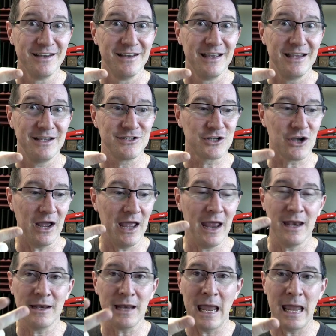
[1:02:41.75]
He's got...
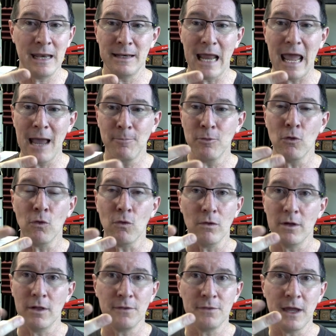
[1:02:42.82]
And Apple.
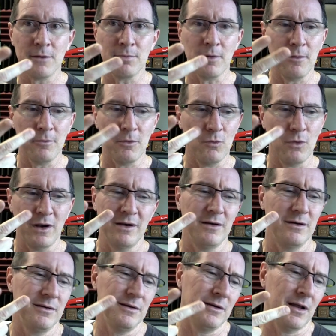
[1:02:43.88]

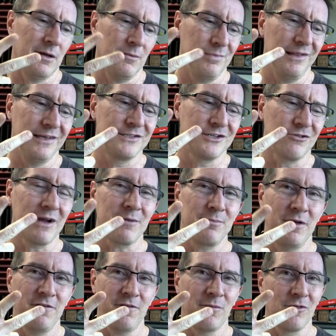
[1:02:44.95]
Please correct me
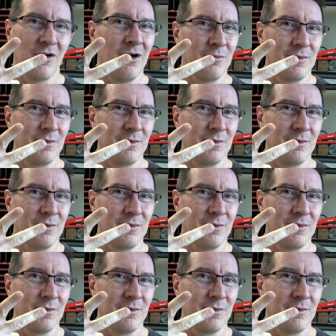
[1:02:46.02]
if I'm wrong,